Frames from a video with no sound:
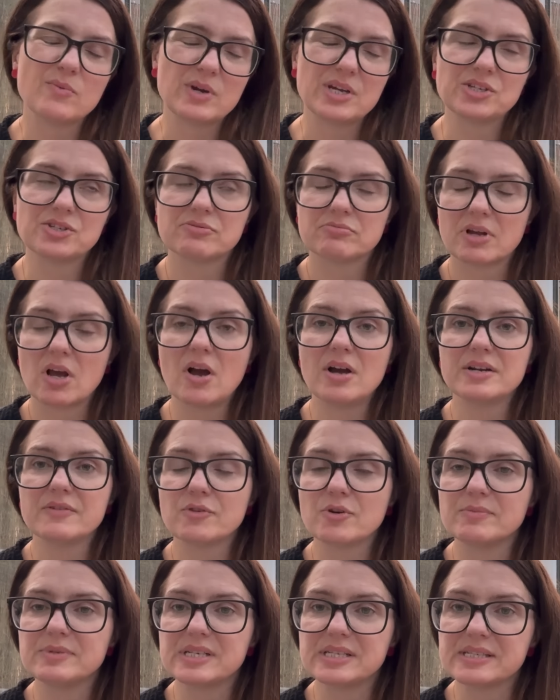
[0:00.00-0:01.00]
which kind of
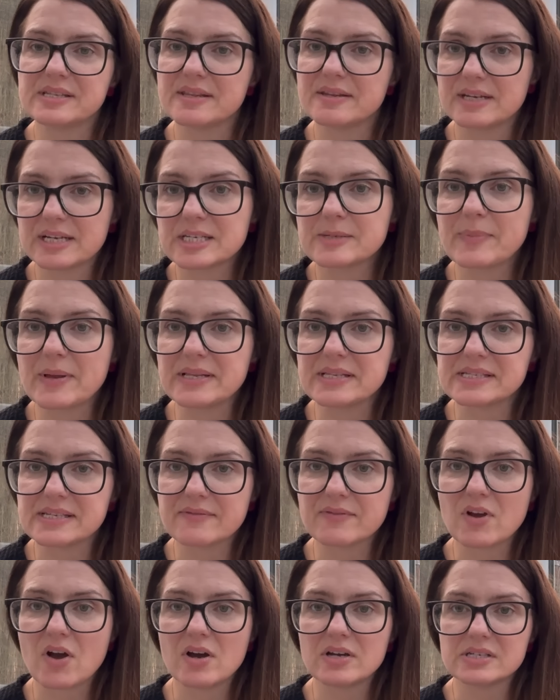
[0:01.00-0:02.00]
comes into the
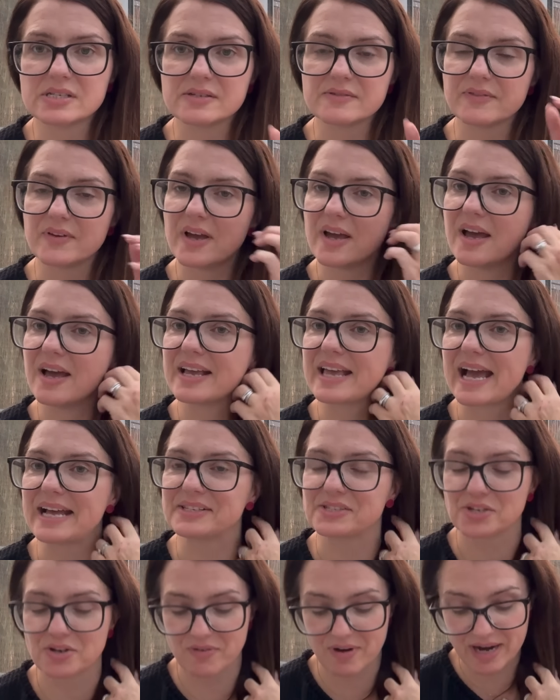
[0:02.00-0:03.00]
expensive kind of
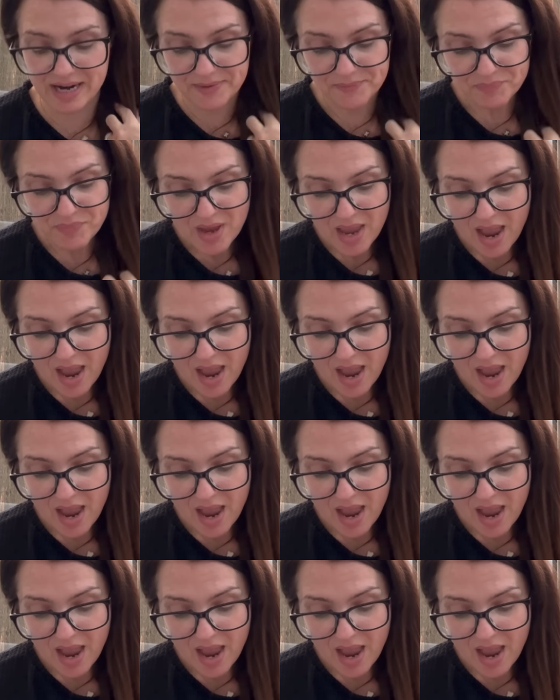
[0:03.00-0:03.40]
category.